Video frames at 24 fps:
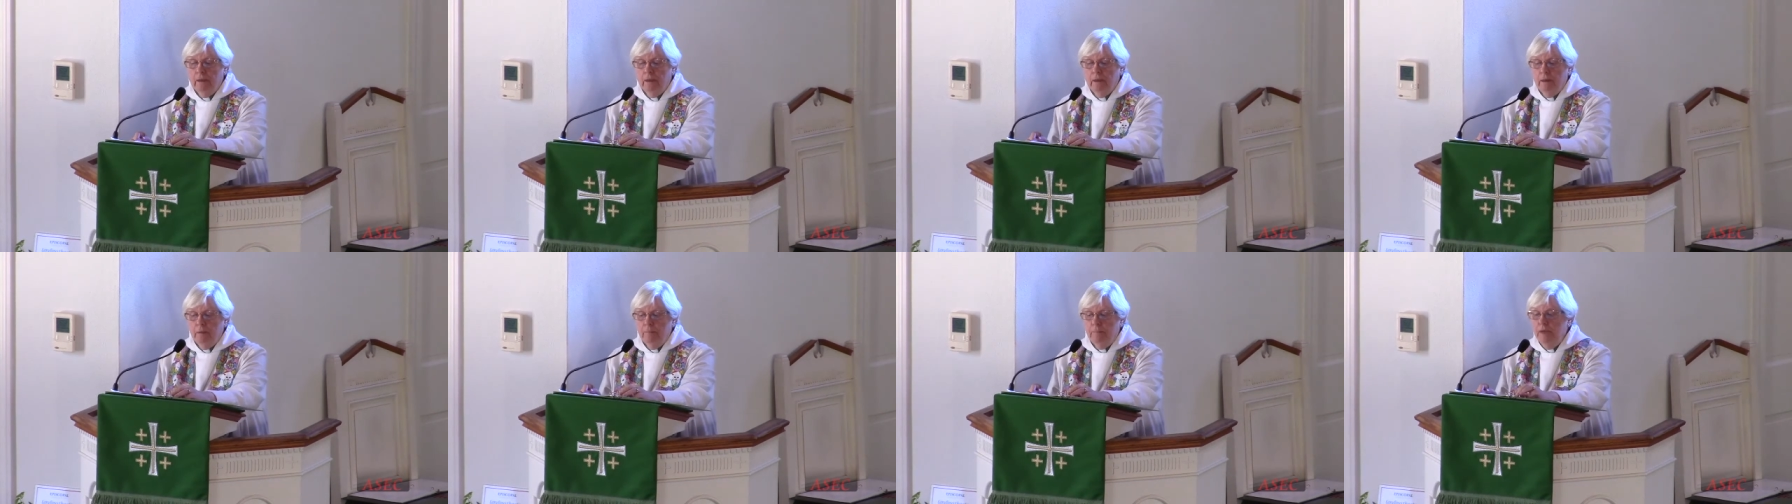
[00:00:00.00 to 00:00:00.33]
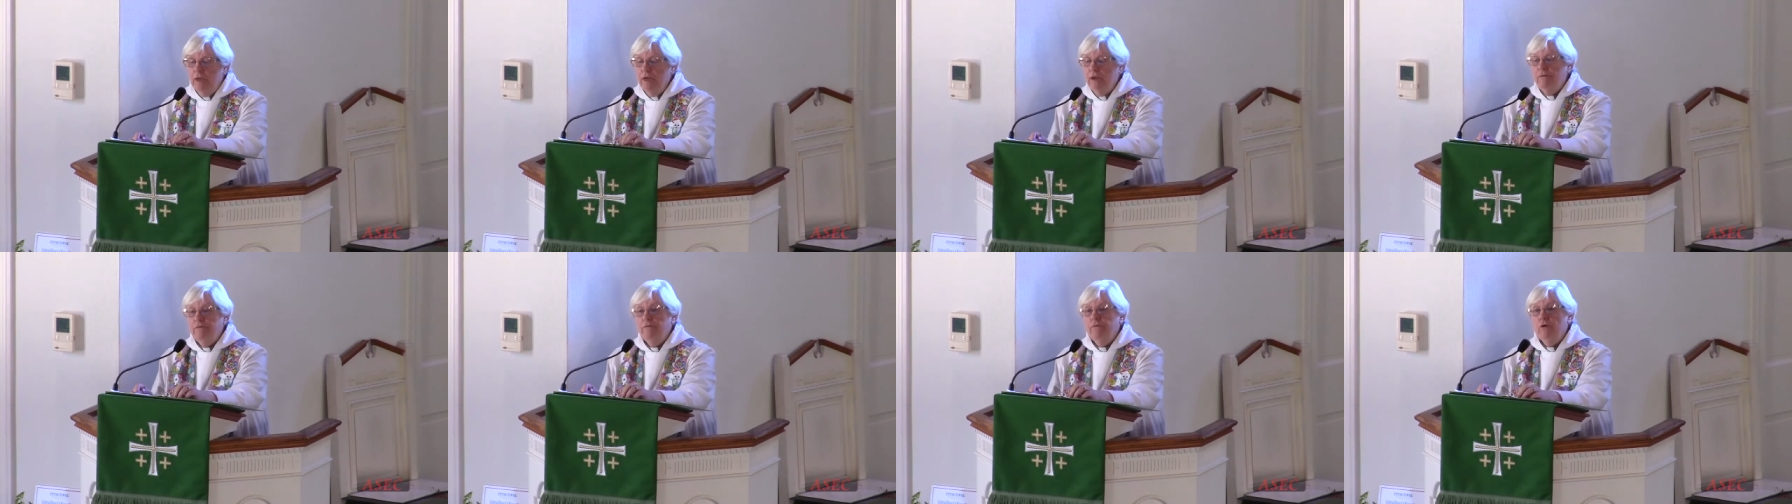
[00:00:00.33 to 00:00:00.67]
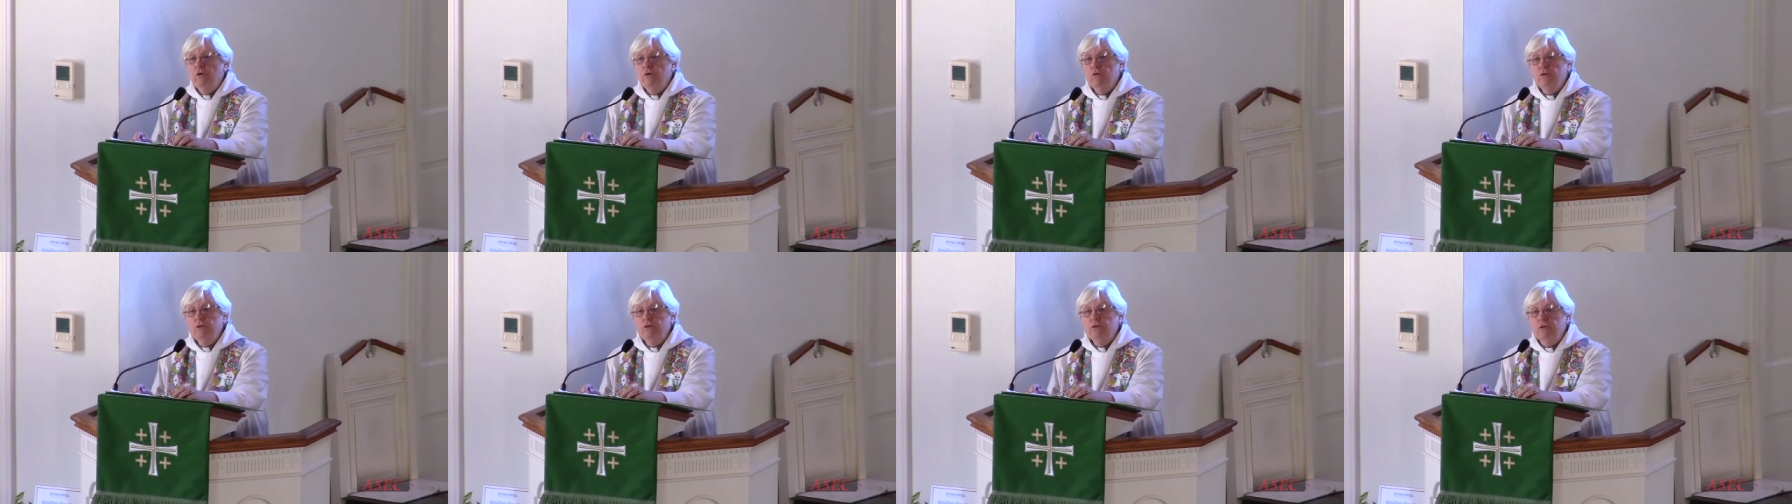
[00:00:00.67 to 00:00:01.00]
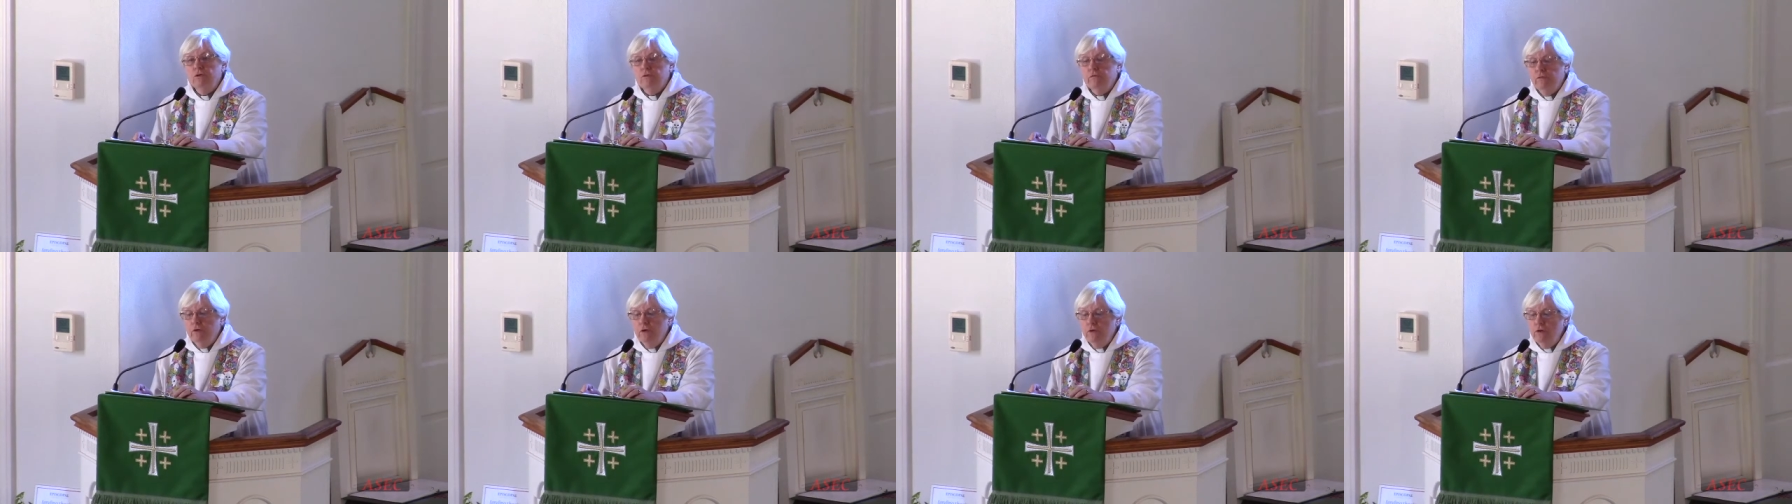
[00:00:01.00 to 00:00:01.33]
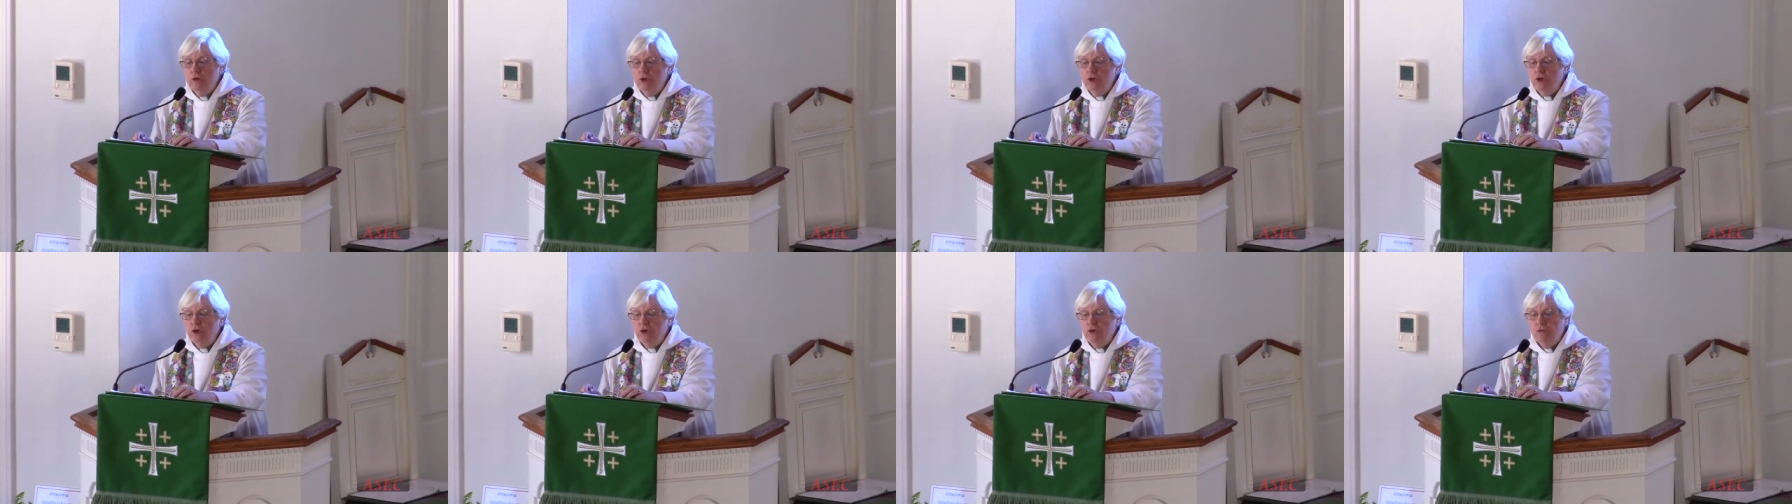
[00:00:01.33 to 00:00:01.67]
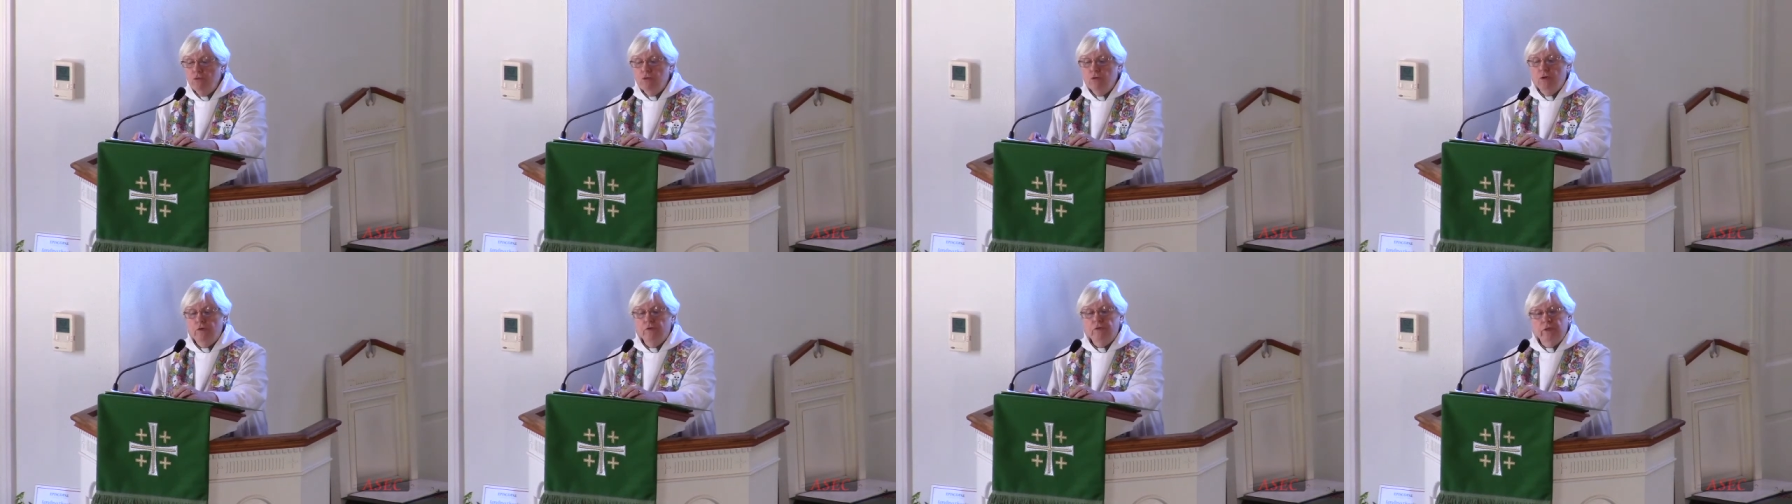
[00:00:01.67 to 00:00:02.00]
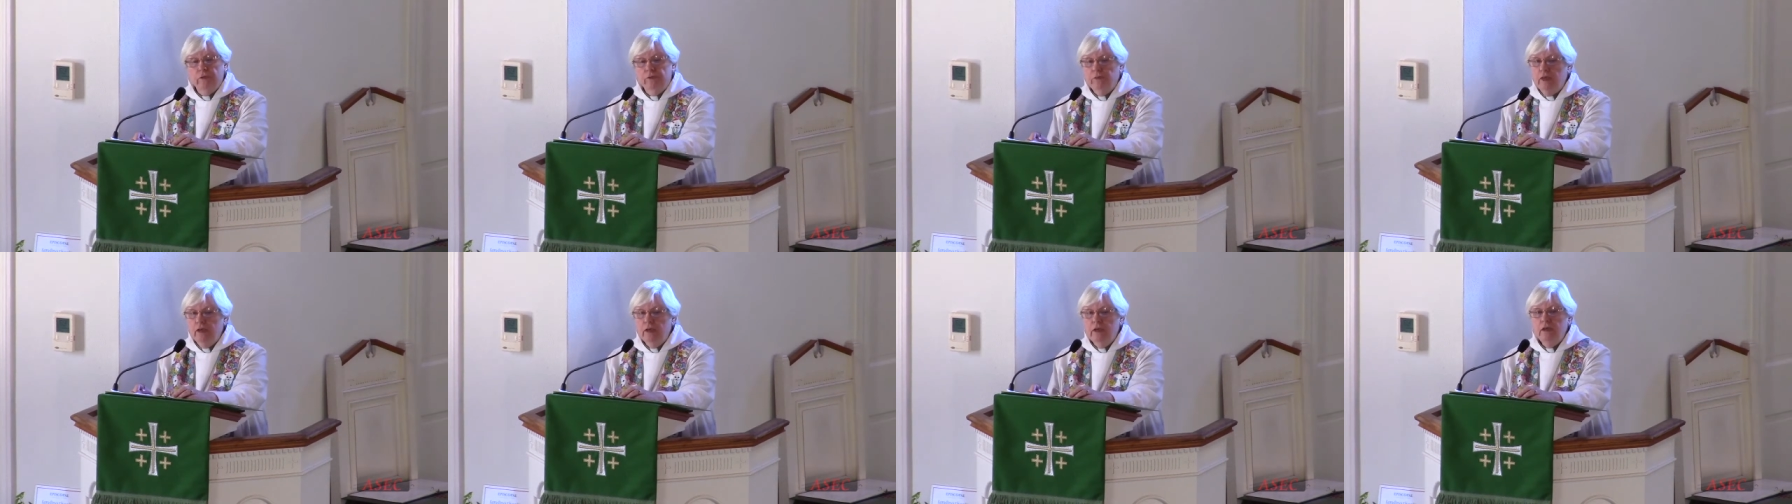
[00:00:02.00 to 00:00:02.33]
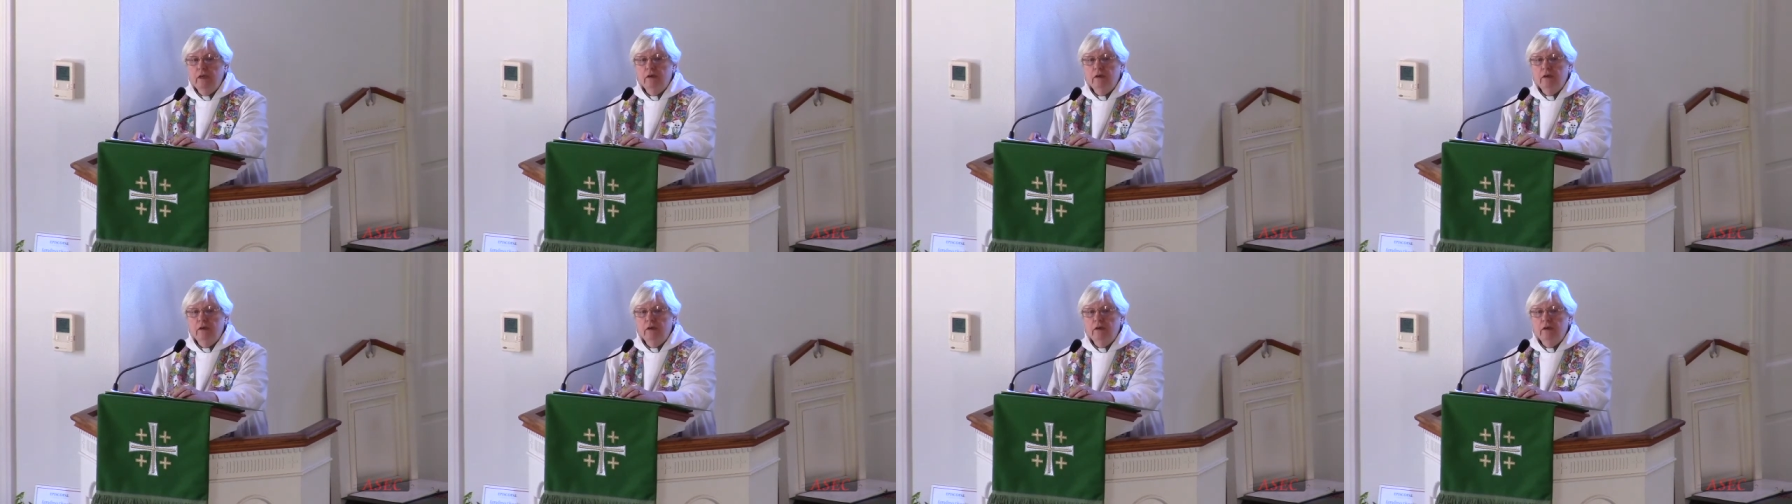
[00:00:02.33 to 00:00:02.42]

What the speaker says: Many folks are very sure that they